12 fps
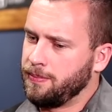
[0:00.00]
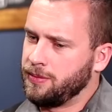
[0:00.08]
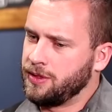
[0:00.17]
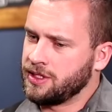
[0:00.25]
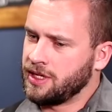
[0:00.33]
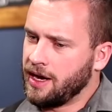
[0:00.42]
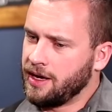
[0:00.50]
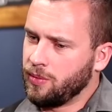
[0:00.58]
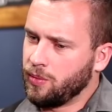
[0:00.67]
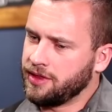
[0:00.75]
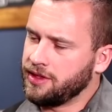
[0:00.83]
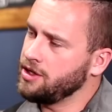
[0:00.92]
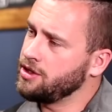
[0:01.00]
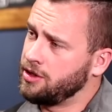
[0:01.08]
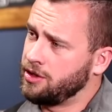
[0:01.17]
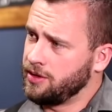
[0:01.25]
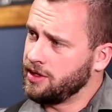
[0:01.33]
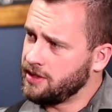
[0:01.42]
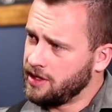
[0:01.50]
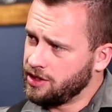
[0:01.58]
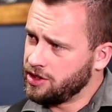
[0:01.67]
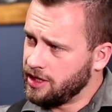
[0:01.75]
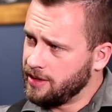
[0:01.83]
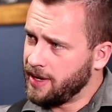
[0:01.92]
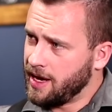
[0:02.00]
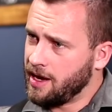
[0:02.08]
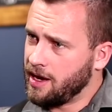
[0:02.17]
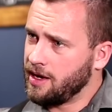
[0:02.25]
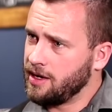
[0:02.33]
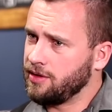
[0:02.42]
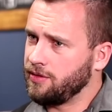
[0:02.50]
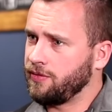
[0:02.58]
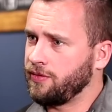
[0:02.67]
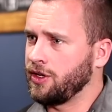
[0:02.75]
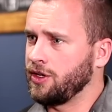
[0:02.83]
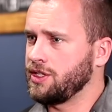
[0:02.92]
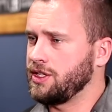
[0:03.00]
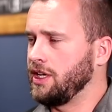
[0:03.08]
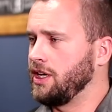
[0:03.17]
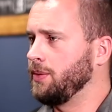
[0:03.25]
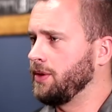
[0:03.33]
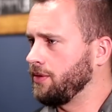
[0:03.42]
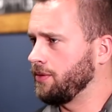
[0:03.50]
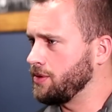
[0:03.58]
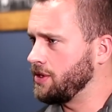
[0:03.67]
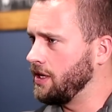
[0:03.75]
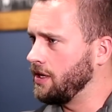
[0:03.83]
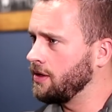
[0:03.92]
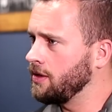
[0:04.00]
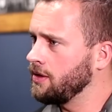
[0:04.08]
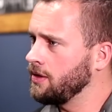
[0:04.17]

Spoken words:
deciding what they should do to stay in shape and for sticking with a routine?